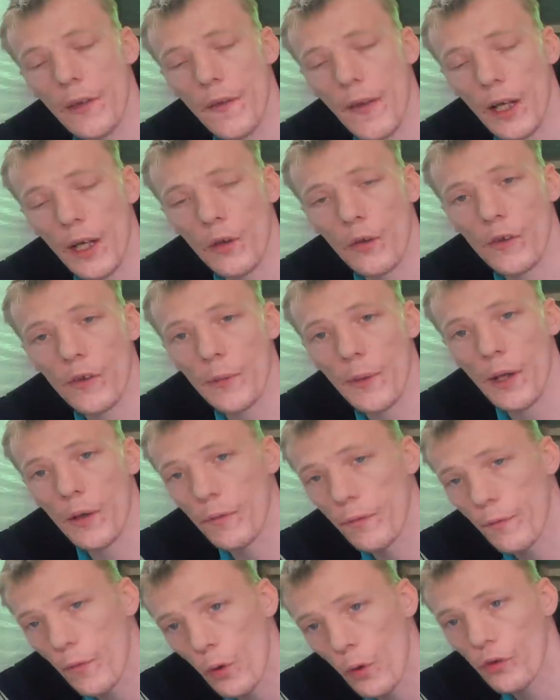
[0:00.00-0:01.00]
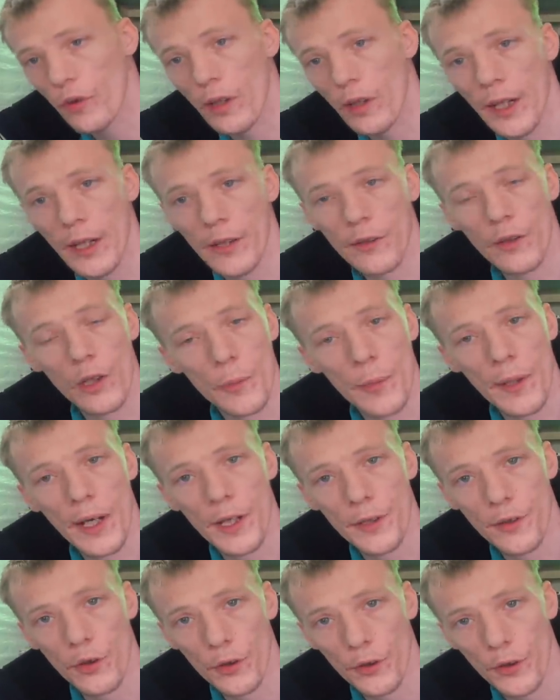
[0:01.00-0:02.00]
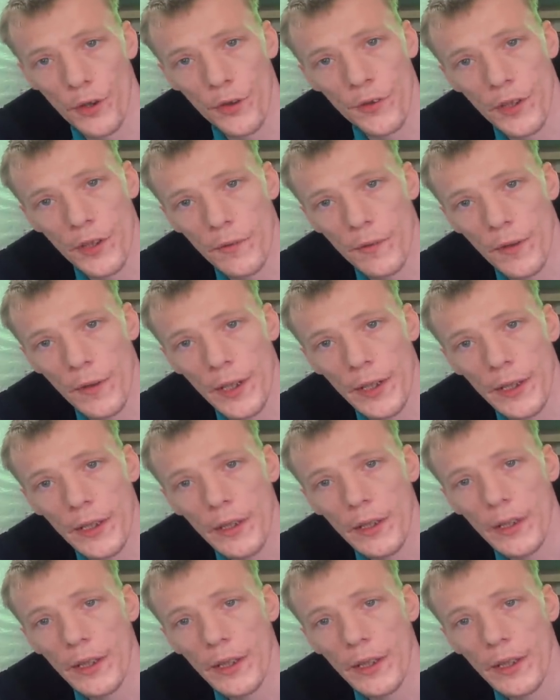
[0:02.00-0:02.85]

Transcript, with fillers: that customer unfortunately has got to pay a diagnostic fee.